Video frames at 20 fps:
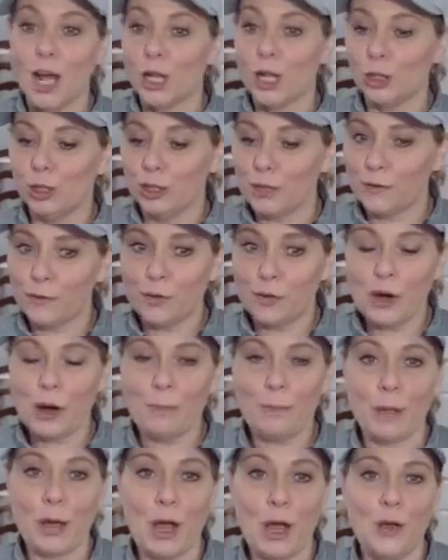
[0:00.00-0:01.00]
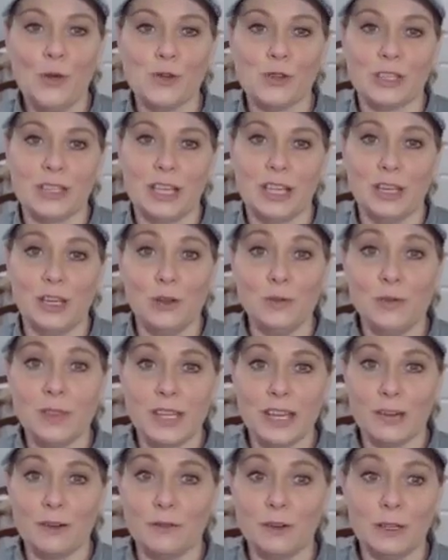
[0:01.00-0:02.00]
look for a post that you
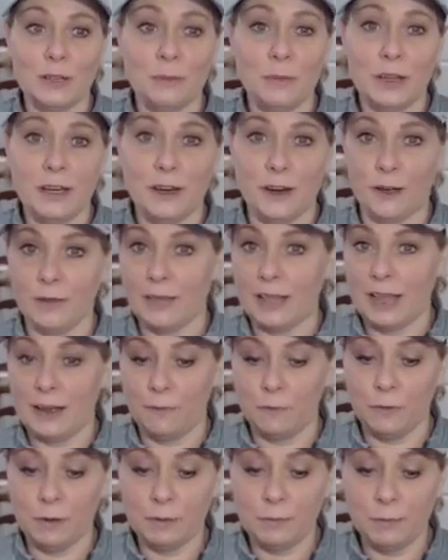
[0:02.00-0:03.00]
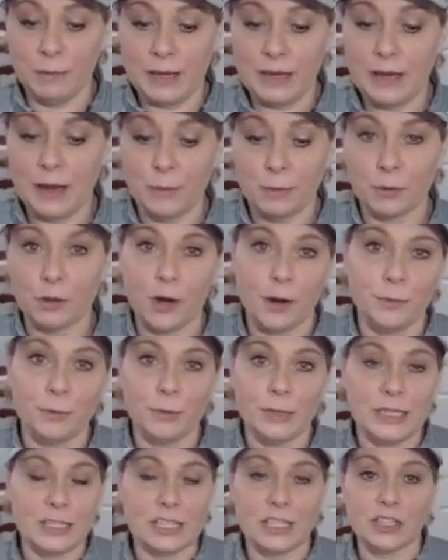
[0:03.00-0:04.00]
think would, you know, that would be
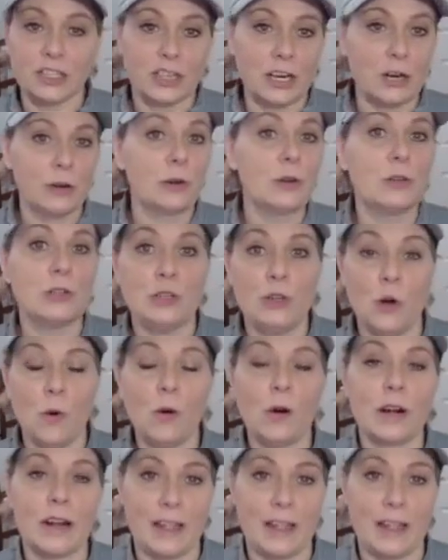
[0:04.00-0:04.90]
appropriate to share on your